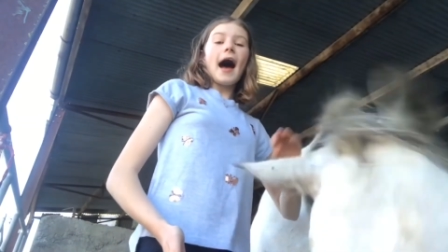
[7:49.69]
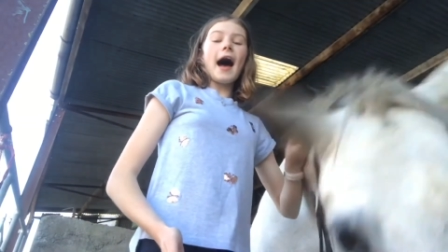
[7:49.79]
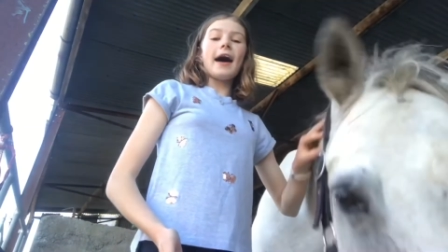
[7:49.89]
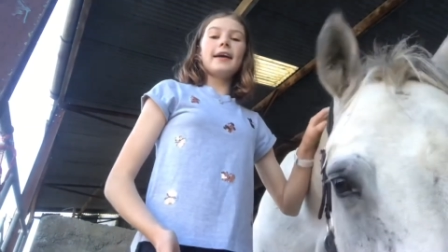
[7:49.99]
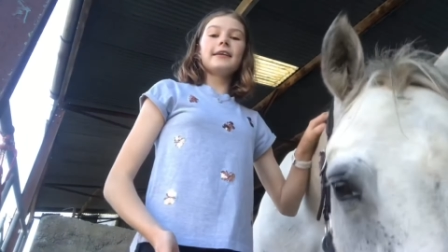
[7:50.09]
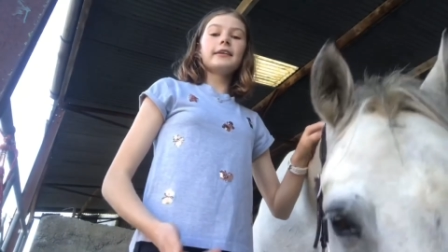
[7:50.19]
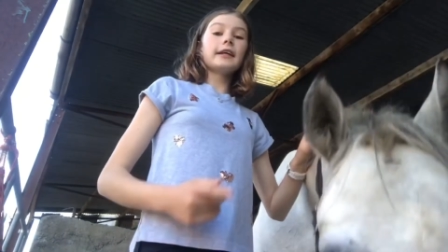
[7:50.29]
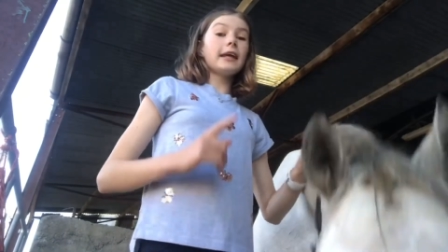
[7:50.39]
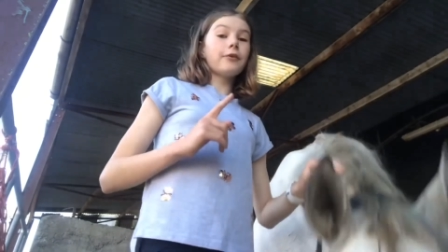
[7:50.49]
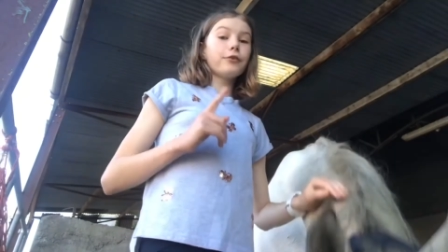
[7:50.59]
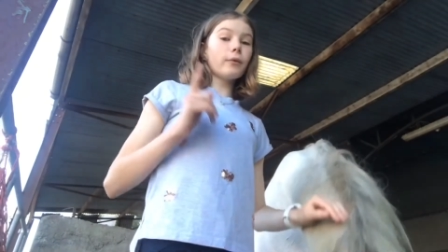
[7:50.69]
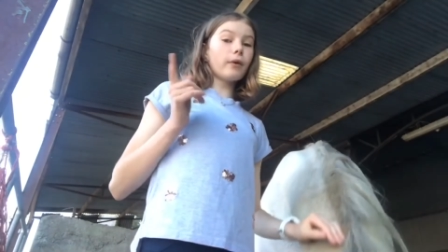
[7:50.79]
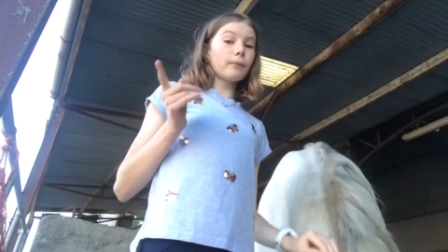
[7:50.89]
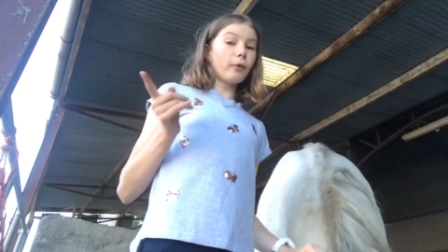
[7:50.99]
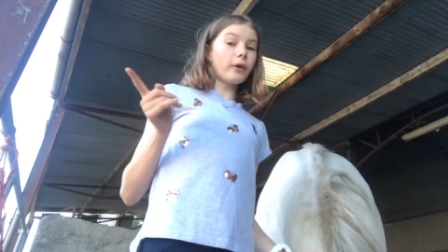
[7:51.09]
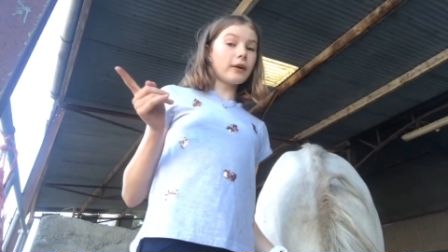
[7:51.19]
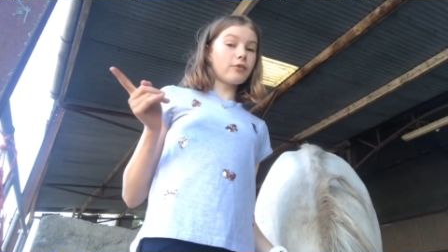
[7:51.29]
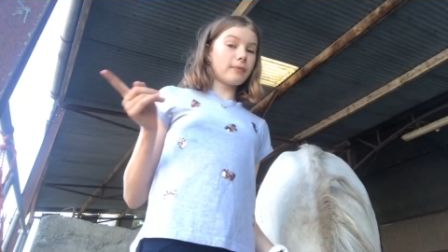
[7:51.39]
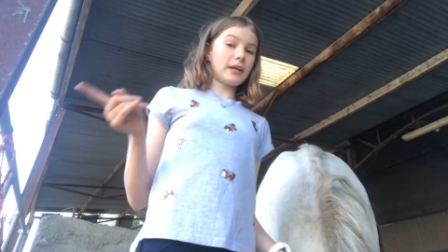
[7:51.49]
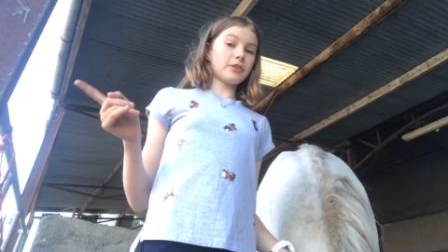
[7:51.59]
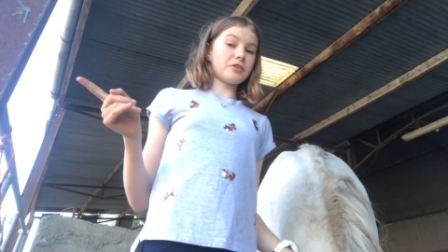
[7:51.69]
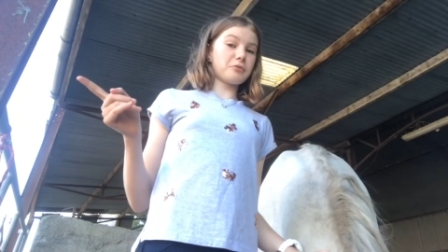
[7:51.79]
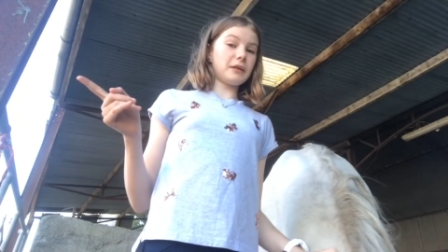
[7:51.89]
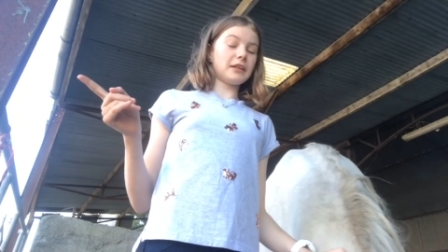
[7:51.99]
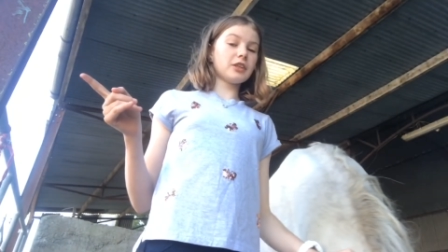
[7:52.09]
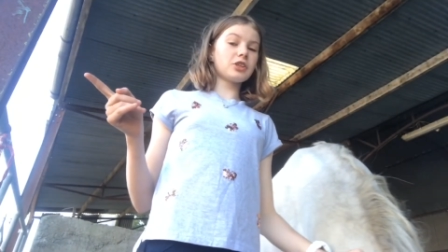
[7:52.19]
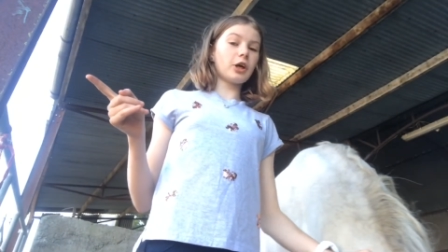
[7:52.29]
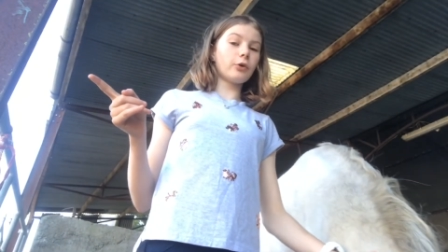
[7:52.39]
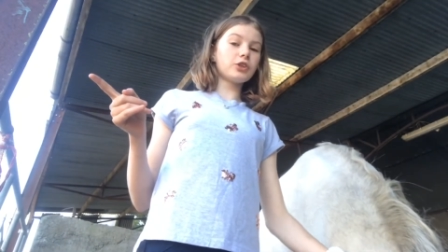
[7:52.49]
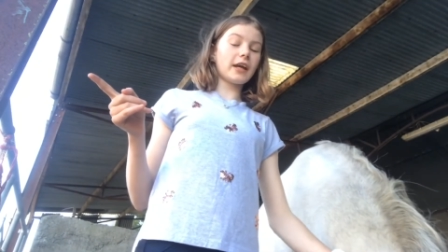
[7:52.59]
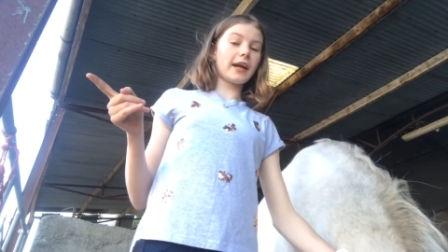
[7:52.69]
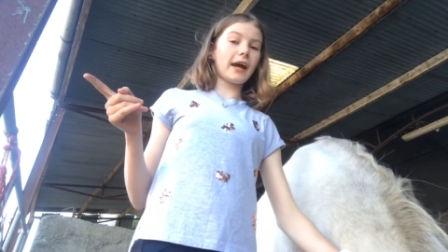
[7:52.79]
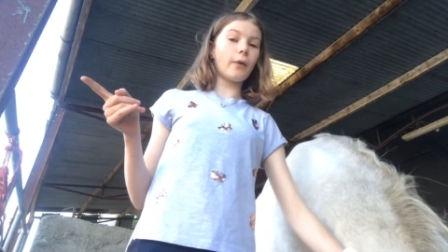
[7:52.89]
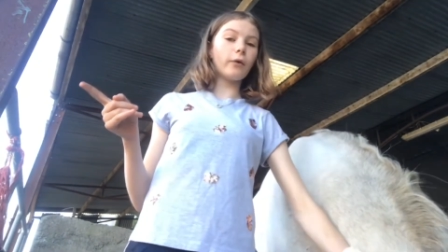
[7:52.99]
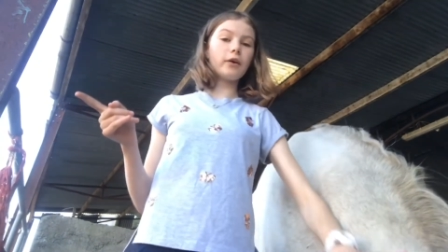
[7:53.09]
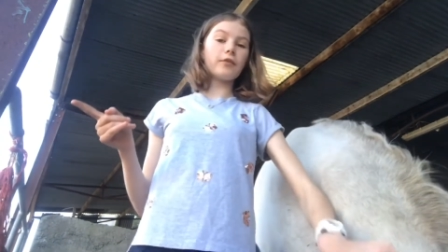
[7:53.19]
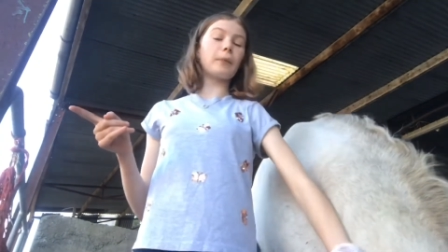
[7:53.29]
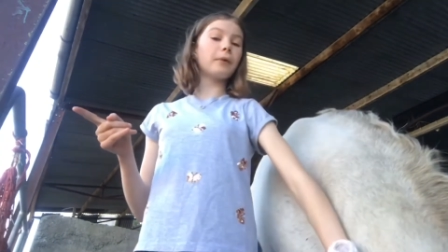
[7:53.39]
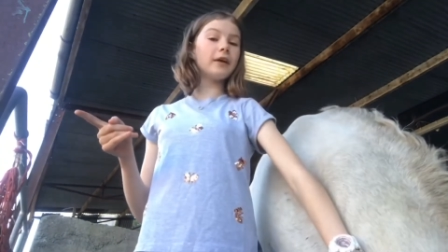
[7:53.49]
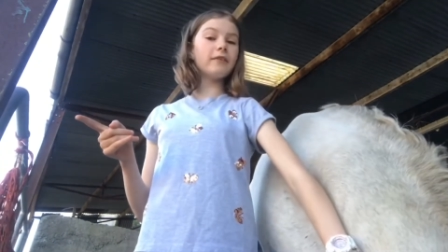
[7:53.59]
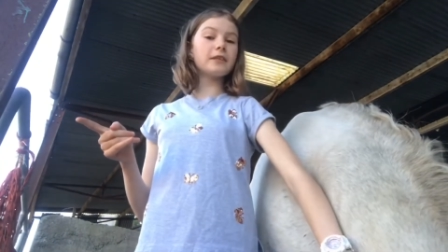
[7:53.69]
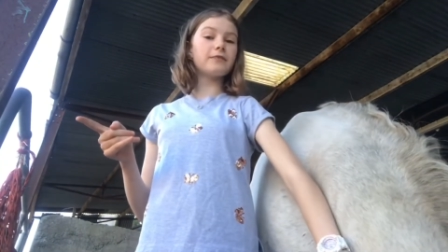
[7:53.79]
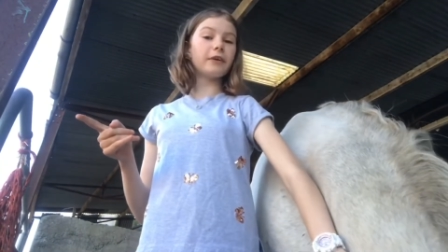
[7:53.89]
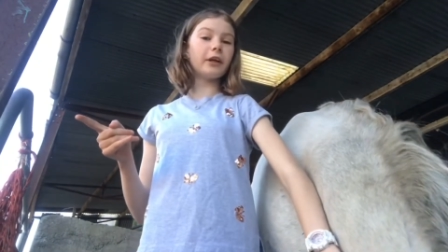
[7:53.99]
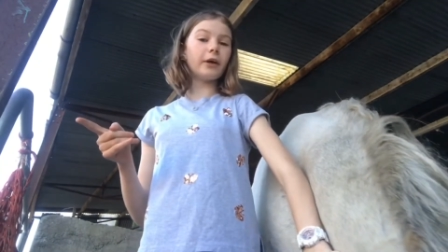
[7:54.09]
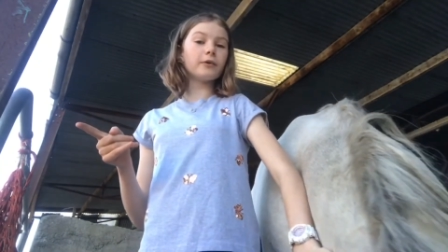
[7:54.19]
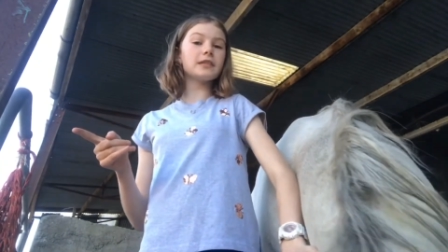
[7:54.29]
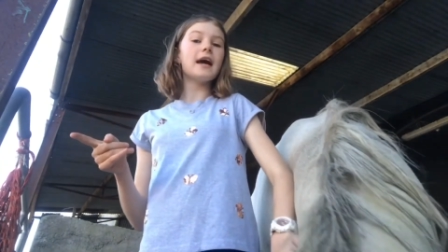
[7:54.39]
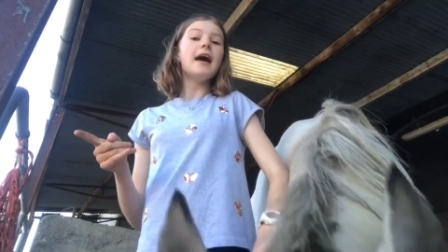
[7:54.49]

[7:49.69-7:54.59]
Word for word: And if you want more information on sweet itch, go check out one of our previous videos,